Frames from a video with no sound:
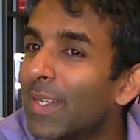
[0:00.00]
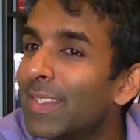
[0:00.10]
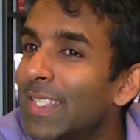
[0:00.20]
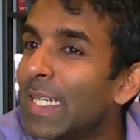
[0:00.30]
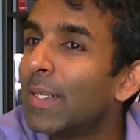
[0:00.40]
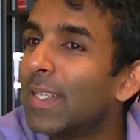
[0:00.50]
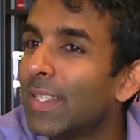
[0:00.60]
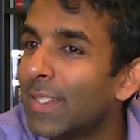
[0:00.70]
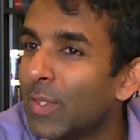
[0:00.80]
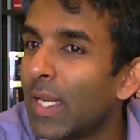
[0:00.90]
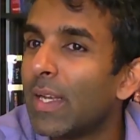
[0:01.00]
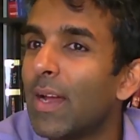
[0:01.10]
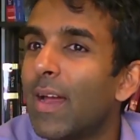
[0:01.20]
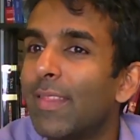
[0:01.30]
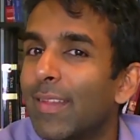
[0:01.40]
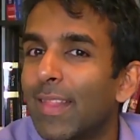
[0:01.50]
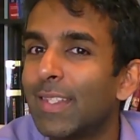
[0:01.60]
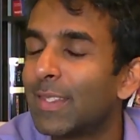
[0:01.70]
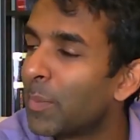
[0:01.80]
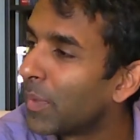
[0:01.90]
austerity agenda. I think
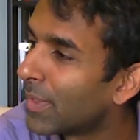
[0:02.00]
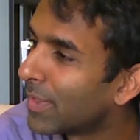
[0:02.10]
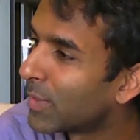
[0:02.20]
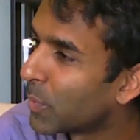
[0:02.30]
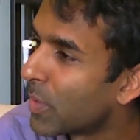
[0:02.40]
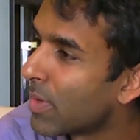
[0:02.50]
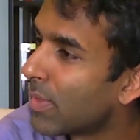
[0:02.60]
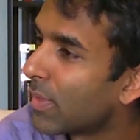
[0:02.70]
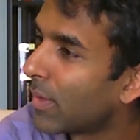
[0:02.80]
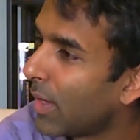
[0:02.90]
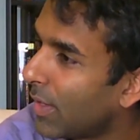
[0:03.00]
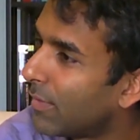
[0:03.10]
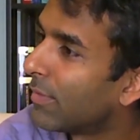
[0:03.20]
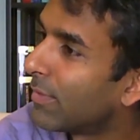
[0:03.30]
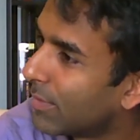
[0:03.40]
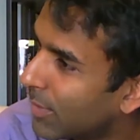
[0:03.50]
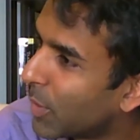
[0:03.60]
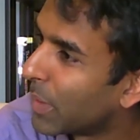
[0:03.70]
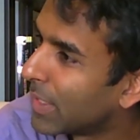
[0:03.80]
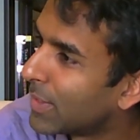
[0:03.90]
that's something that's worth kind of
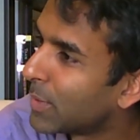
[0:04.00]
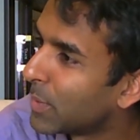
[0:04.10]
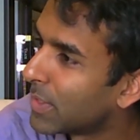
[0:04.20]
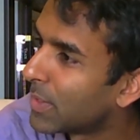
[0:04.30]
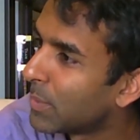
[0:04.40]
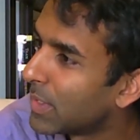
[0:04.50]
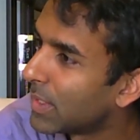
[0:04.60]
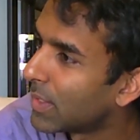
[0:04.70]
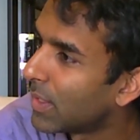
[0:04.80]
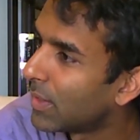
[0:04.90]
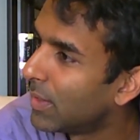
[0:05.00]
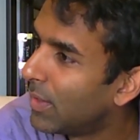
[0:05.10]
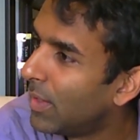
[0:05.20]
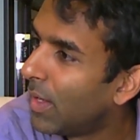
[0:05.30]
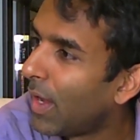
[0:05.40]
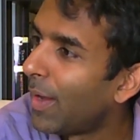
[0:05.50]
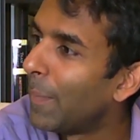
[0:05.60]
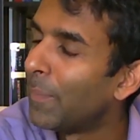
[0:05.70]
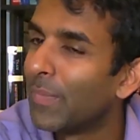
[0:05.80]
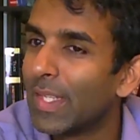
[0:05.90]
going into in some detail.
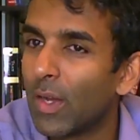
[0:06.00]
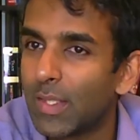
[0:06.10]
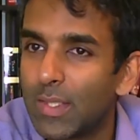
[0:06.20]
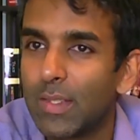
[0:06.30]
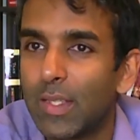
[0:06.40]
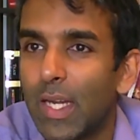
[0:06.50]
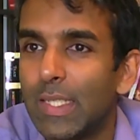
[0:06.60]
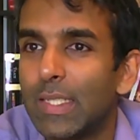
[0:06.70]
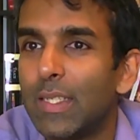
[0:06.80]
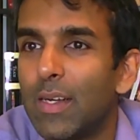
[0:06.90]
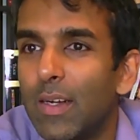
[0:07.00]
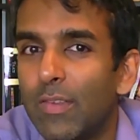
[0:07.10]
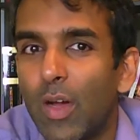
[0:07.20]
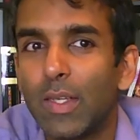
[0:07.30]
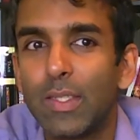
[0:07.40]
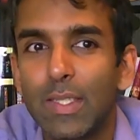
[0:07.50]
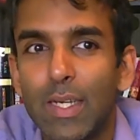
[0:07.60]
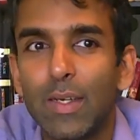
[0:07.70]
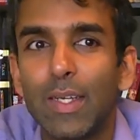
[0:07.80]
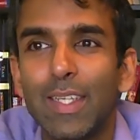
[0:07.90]
Um, the the idea of
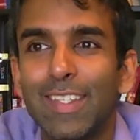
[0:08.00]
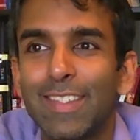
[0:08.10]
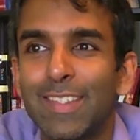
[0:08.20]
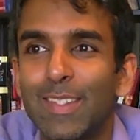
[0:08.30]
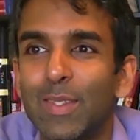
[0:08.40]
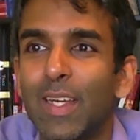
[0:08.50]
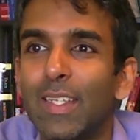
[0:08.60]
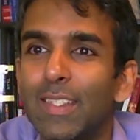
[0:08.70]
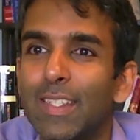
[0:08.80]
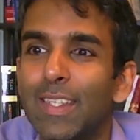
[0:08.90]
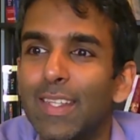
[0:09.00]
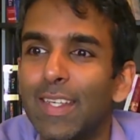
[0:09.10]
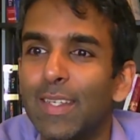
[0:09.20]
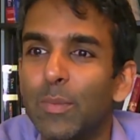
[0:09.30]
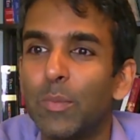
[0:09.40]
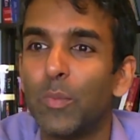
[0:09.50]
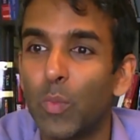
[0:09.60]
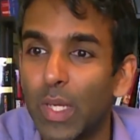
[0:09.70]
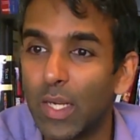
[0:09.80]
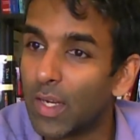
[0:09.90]
austerity is this idea that
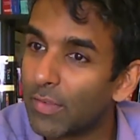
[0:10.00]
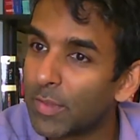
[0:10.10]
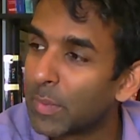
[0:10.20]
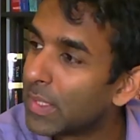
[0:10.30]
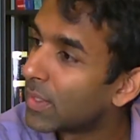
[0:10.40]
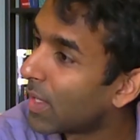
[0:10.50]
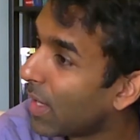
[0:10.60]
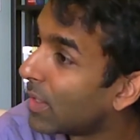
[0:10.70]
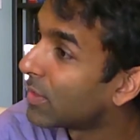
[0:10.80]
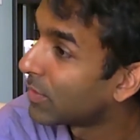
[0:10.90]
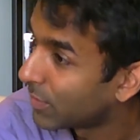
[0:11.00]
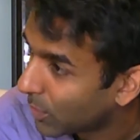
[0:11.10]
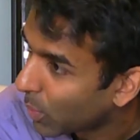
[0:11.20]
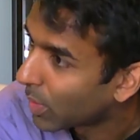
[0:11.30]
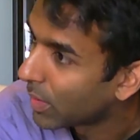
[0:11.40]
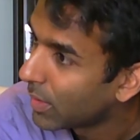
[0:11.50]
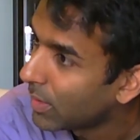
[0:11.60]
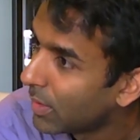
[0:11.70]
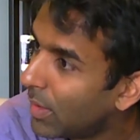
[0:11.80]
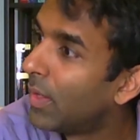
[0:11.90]
we governments can't
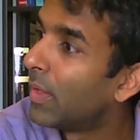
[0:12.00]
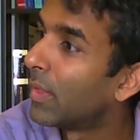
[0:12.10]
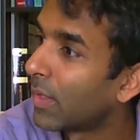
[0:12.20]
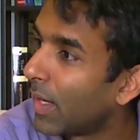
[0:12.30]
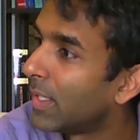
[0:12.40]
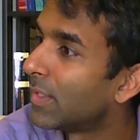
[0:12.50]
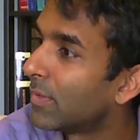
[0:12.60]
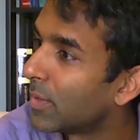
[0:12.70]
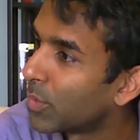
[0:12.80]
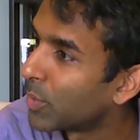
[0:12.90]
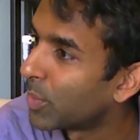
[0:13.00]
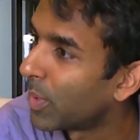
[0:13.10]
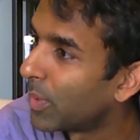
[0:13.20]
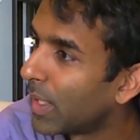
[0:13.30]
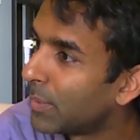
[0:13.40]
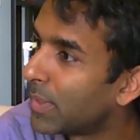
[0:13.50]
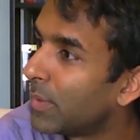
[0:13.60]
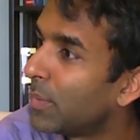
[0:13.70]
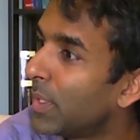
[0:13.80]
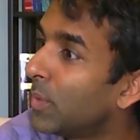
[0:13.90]
afford the kinds of social programs
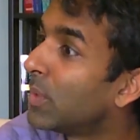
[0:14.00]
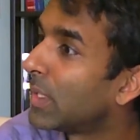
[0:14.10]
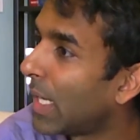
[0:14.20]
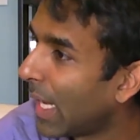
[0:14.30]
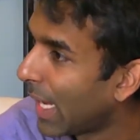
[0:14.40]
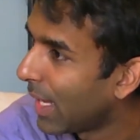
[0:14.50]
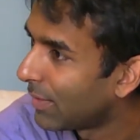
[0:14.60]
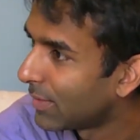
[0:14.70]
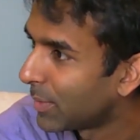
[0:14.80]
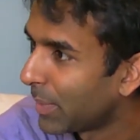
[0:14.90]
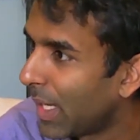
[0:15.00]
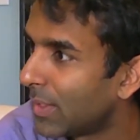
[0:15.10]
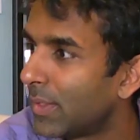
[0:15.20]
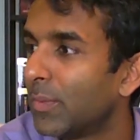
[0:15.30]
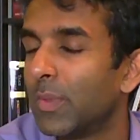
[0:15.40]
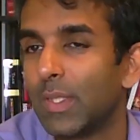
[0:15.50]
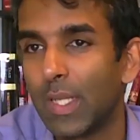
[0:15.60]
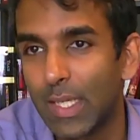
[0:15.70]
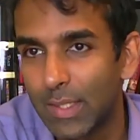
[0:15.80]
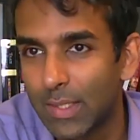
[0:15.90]
that we used to have in the past. It was
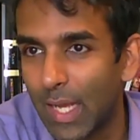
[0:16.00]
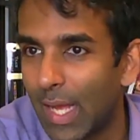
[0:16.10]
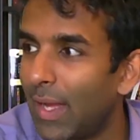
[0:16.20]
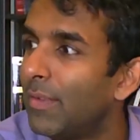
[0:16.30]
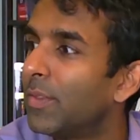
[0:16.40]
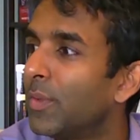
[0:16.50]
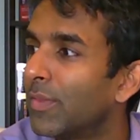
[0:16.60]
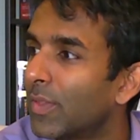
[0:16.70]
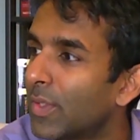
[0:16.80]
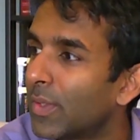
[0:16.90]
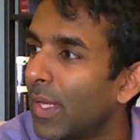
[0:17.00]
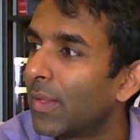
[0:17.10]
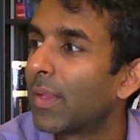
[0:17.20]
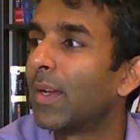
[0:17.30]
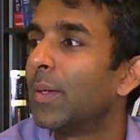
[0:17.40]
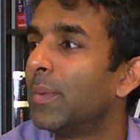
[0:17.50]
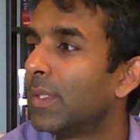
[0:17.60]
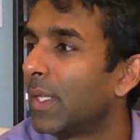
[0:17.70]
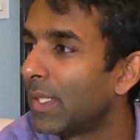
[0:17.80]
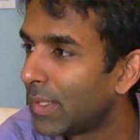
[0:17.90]
nice to have universal health care. It
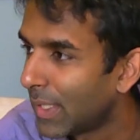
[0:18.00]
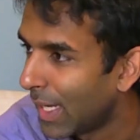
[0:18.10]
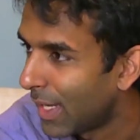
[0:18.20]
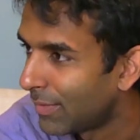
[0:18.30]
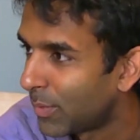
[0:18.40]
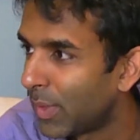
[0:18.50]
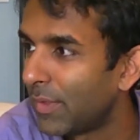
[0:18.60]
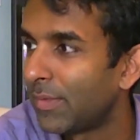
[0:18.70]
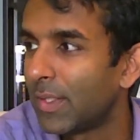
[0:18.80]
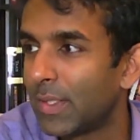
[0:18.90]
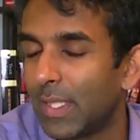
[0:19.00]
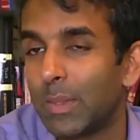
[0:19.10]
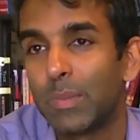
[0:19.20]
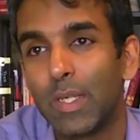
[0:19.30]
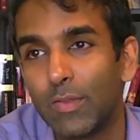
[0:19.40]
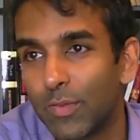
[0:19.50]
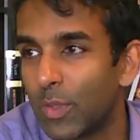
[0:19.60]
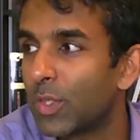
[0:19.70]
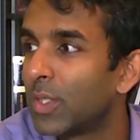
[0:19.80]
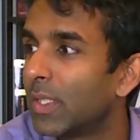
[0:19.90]
was nice to have a welfare state, but
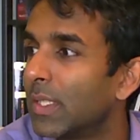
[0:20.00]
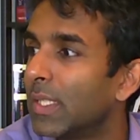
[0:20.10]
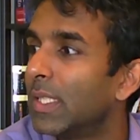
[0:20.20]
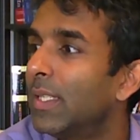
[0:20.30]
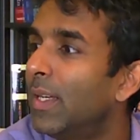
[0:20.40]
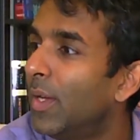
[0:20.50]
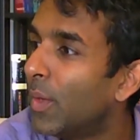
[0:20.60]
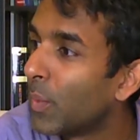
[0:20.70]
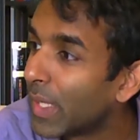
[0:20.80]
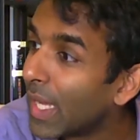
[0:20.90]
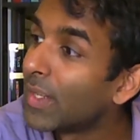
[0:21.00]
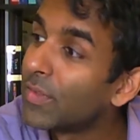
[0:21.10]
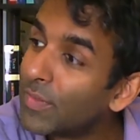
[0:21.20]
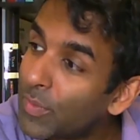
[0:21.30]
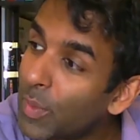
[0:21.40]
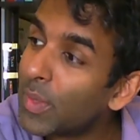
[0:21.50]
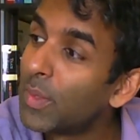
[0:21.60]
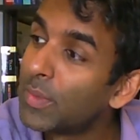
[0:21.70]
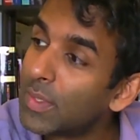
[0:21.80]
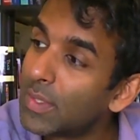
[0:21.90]
unfortunately, we can't afford
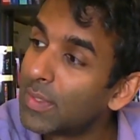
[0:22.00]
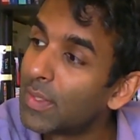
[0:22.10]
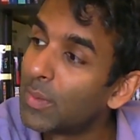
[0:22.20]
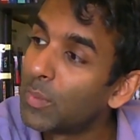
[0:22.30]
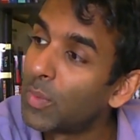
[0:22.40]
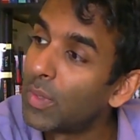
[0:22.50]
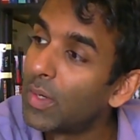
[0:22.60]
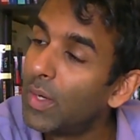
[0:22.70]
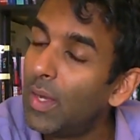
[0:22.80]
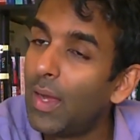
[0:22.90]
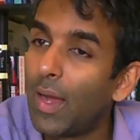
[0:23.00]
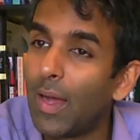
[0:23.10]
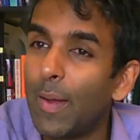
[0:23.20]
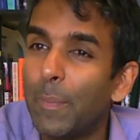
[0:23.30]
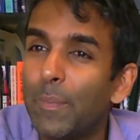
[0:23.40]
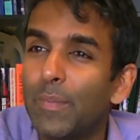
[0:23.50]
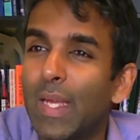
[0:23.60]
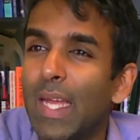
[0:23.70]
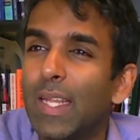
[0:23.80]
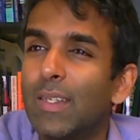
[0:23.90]
those things anymore. Um,
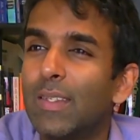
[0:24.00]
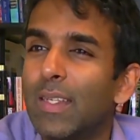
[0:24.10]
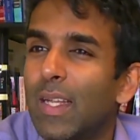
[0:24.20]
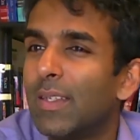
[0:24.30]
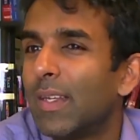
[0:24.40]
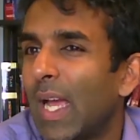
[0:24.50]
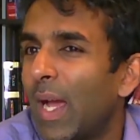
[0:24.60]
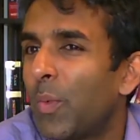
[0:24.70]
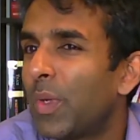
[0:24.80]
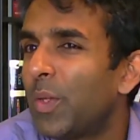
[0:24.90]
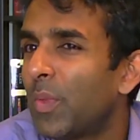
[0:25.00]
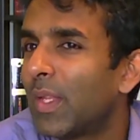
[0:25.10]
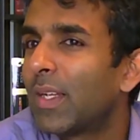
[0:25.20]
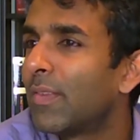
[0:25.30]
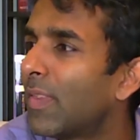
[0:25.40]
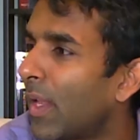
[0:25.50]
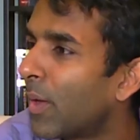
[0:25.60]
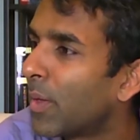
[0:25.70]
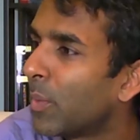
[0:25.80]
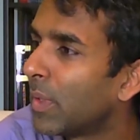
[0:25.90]
and and how, what do you think of that
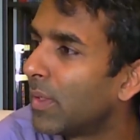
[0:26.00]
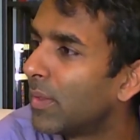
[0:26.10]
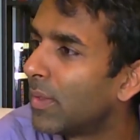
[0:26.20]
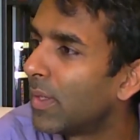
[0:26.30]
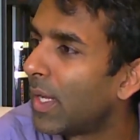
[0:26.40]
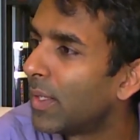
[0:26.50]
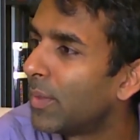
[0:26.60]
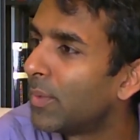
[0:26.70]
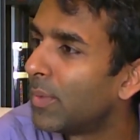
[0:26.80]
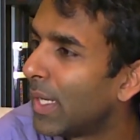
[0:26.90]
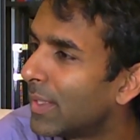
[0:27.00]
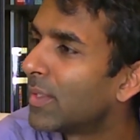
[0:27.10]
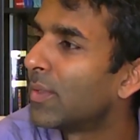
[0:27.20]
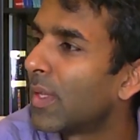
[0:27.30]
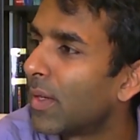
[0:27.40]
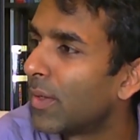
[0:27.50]
argument? How do you answer that